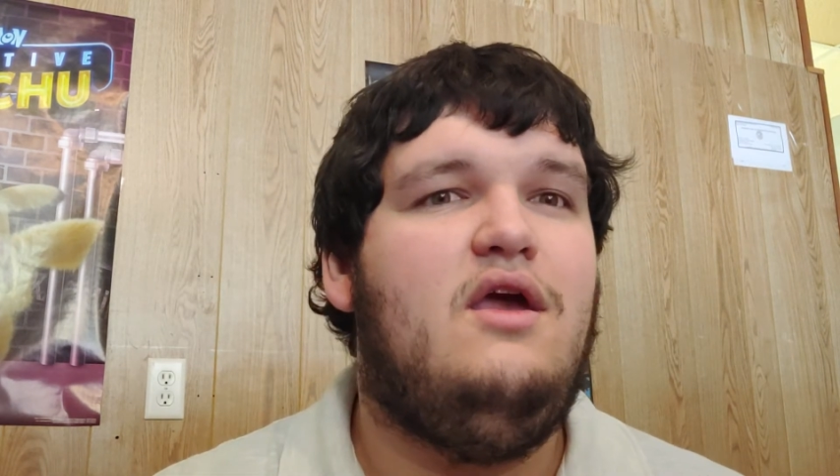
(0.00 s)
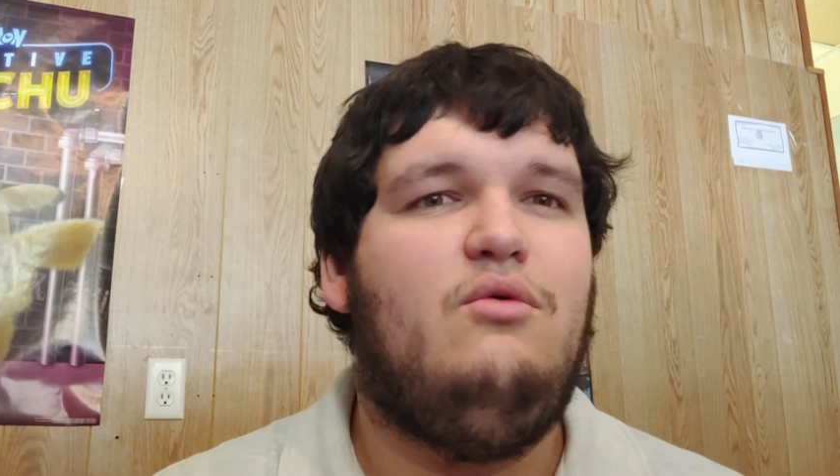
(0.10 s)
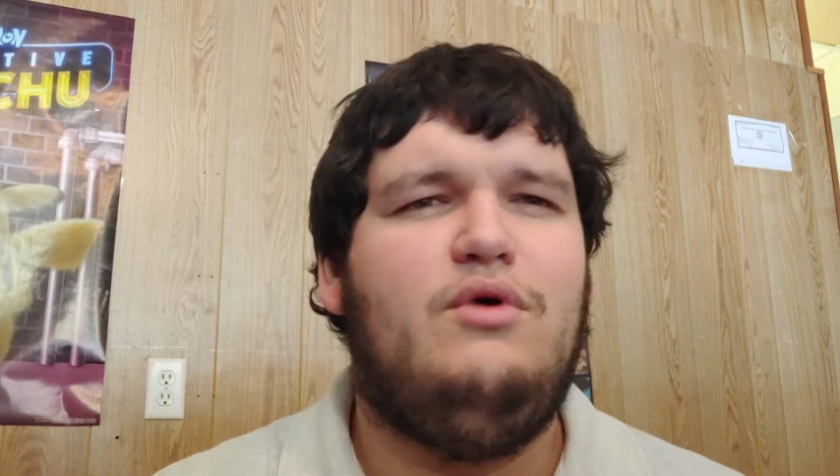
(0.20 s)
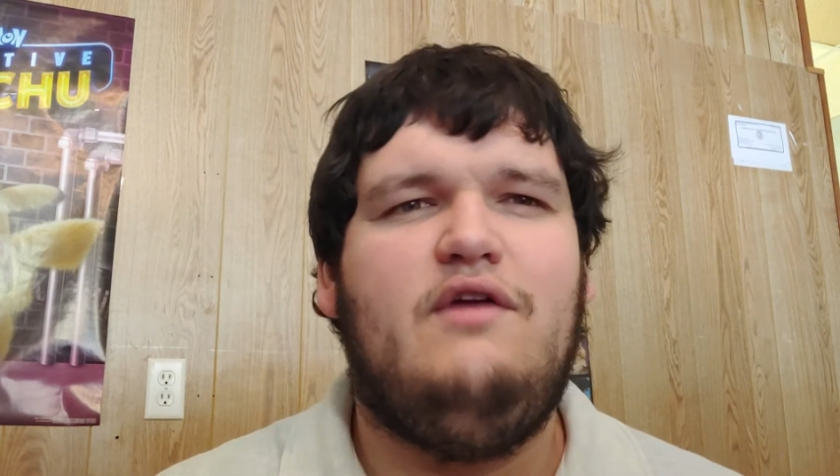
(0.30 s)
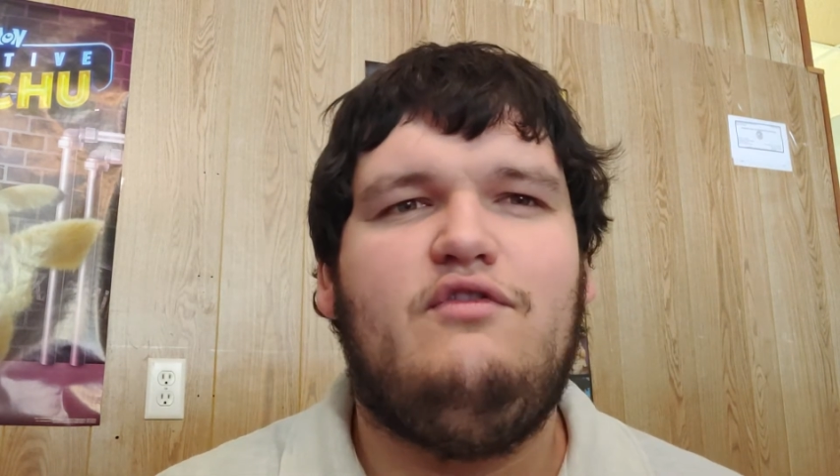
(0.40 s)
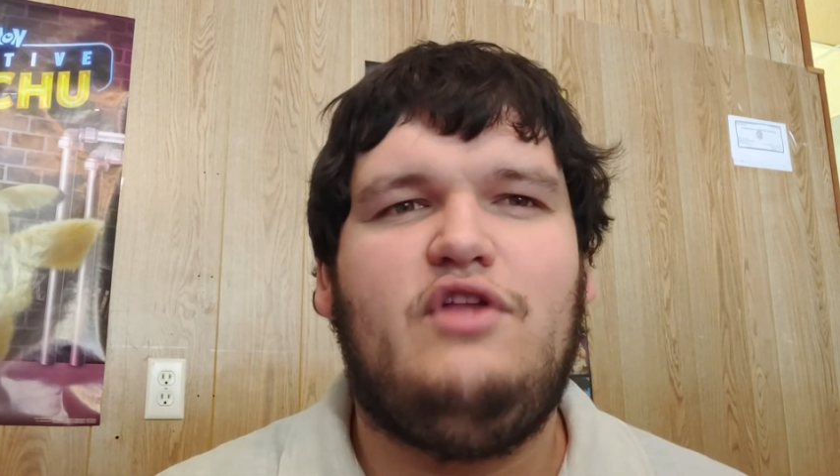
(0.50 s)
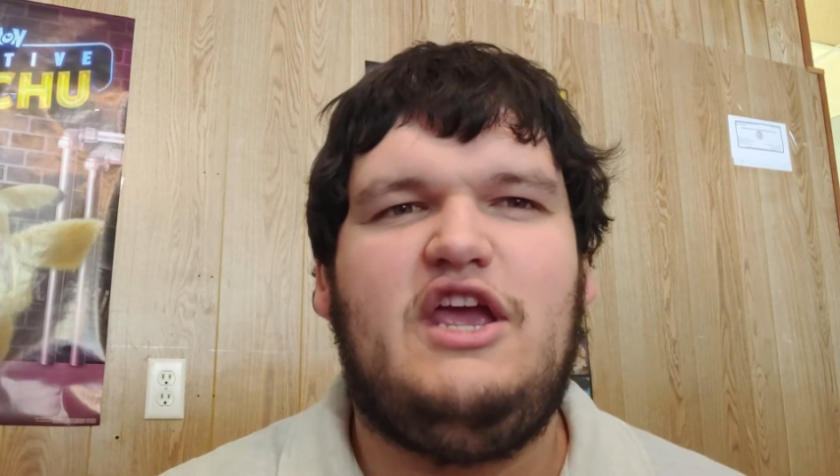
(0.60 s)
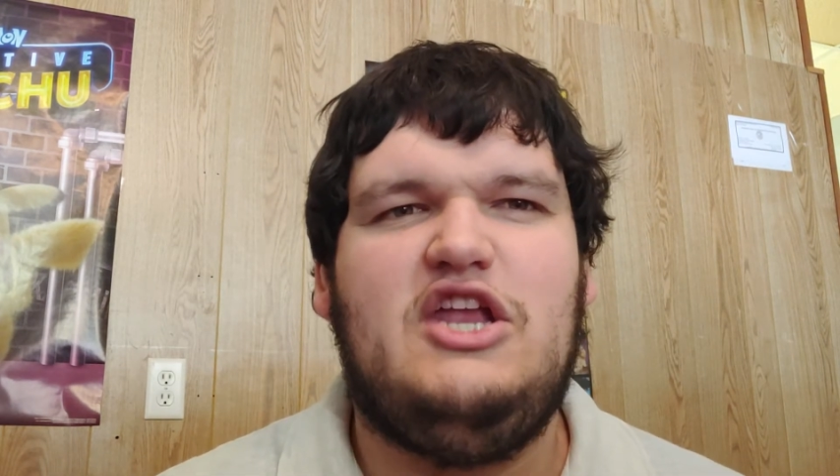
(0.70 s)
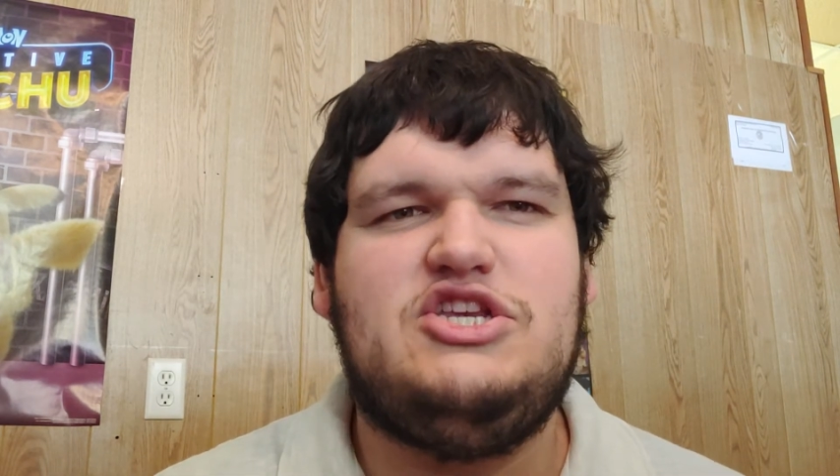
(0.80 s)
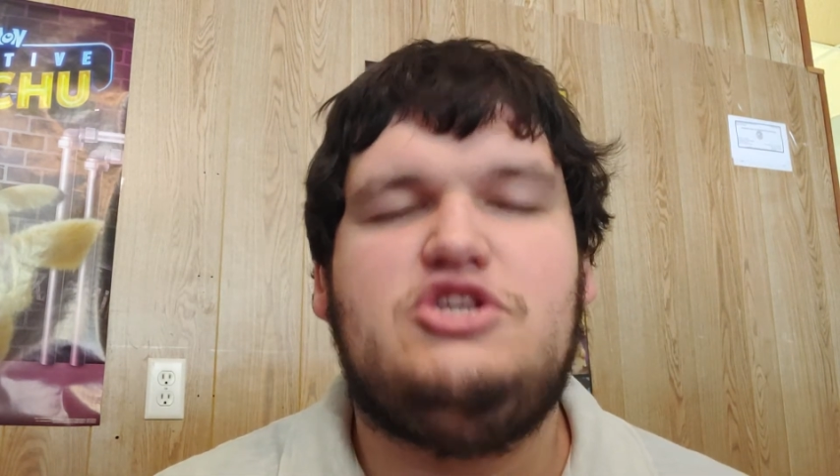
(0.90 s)
whatever. Like
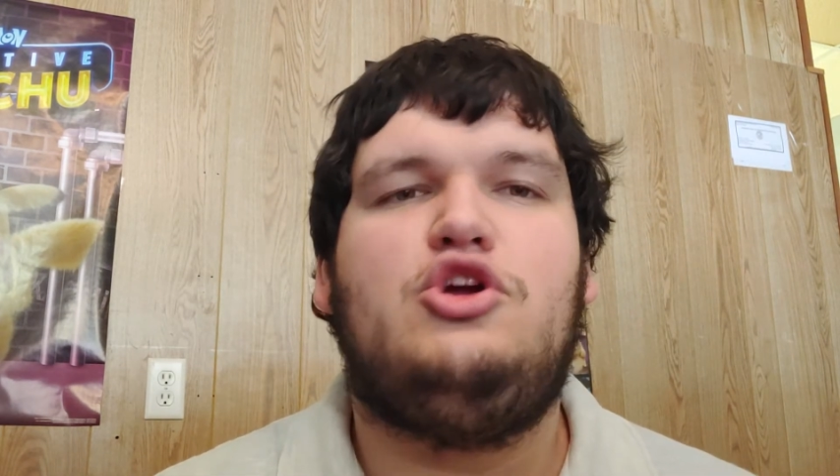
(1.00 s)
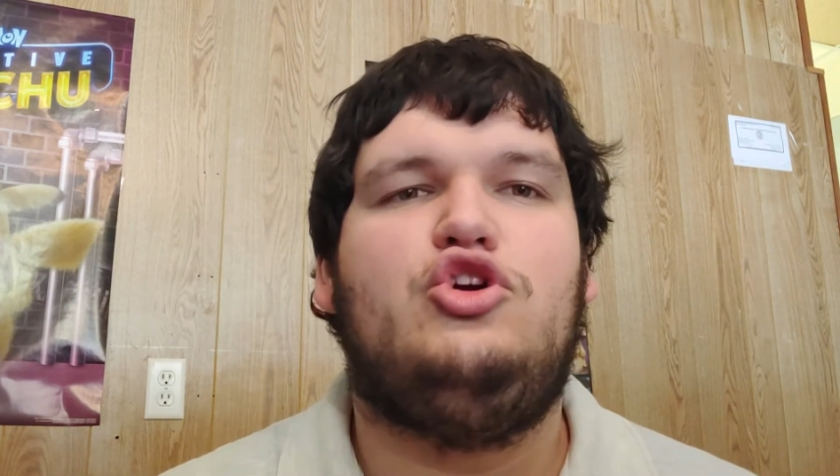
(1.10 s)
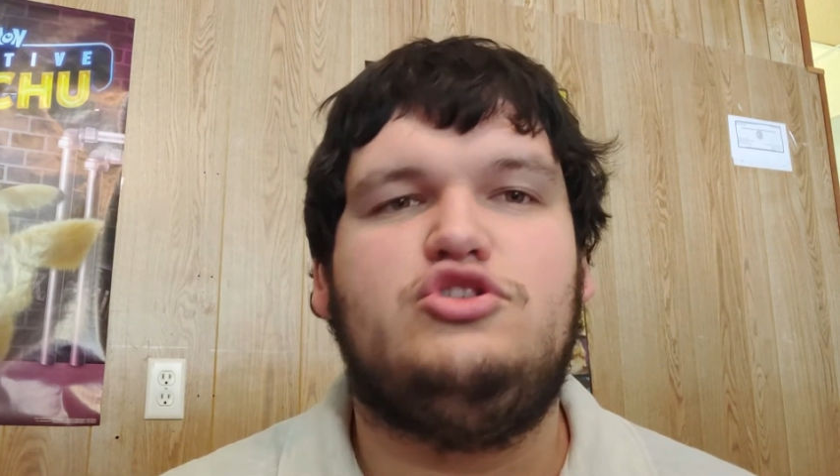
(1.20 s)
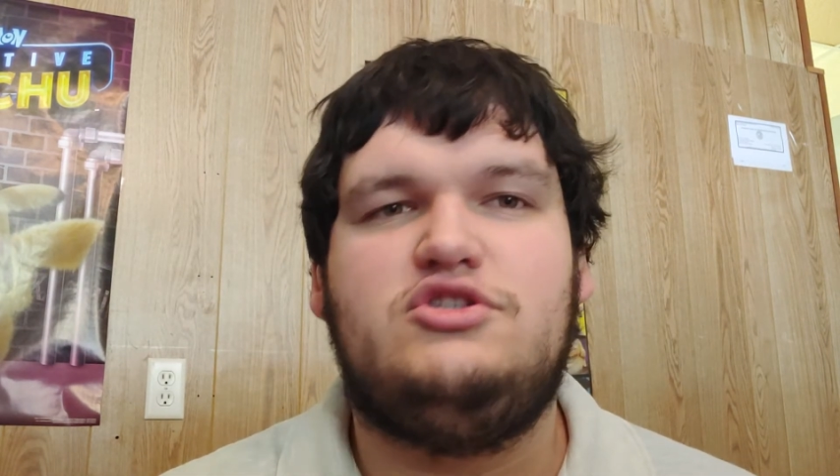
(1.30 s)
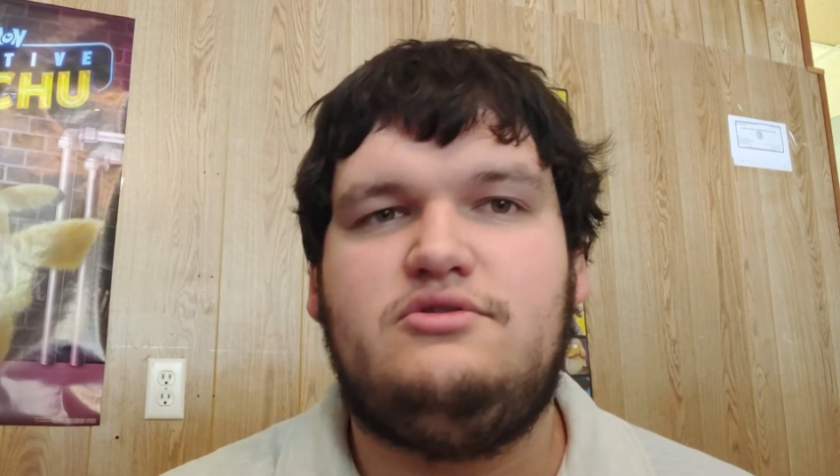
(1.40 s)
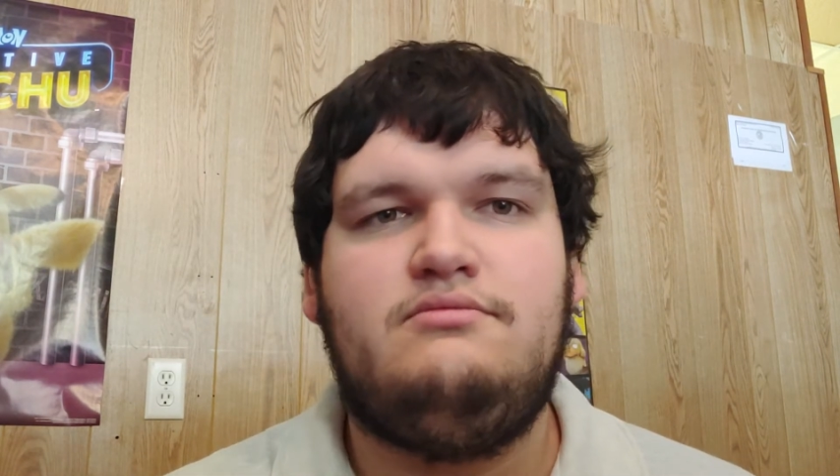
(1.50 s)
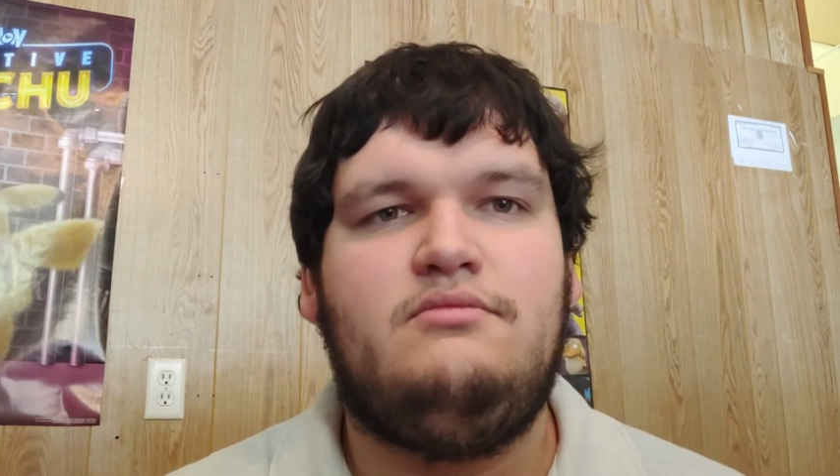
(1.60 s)
it just hurts.